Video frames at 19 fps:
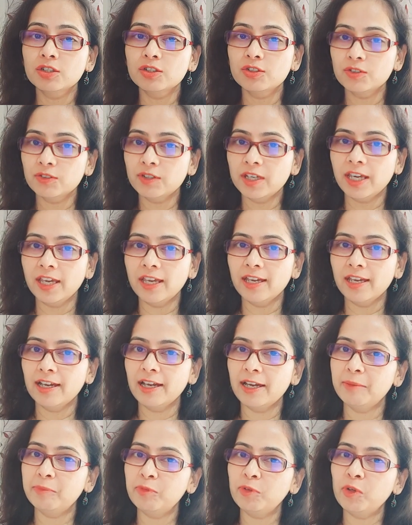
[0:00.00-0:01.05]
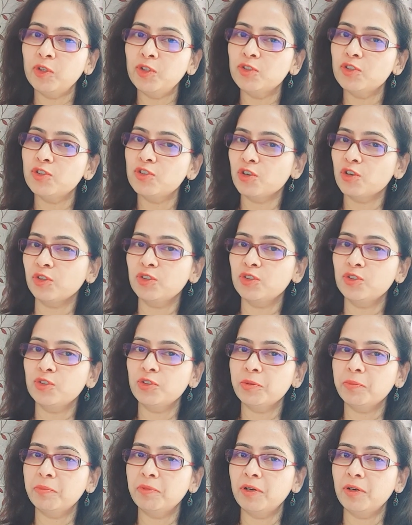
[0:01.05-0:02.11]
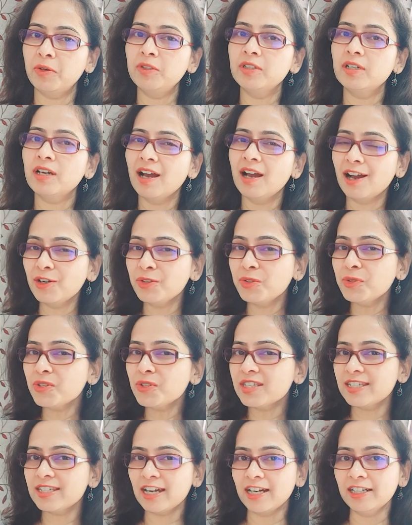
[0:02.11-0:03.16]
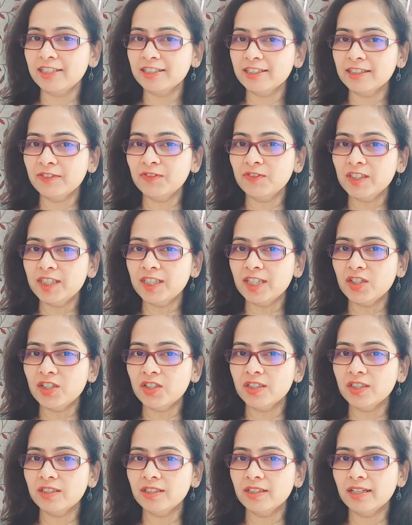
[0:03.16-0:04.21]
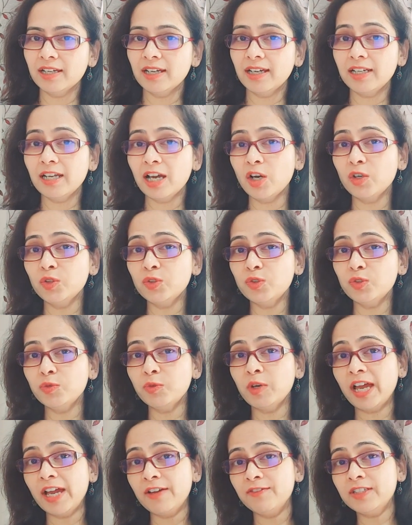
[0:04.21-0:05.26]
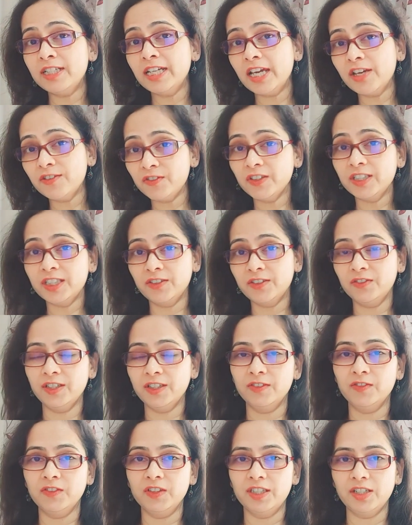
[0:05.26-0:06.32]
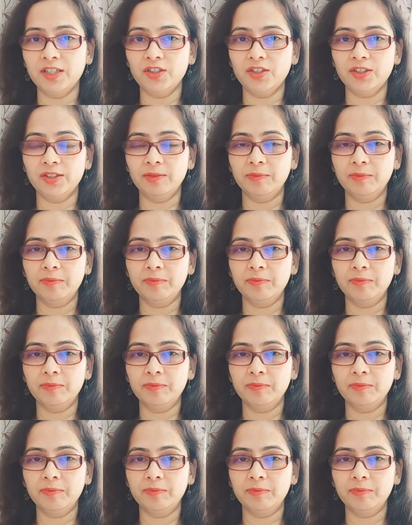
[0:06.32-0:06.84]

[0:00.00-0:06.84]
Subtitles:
Today I am going to talk to you about how to start a conversation and how to have an effective conversation.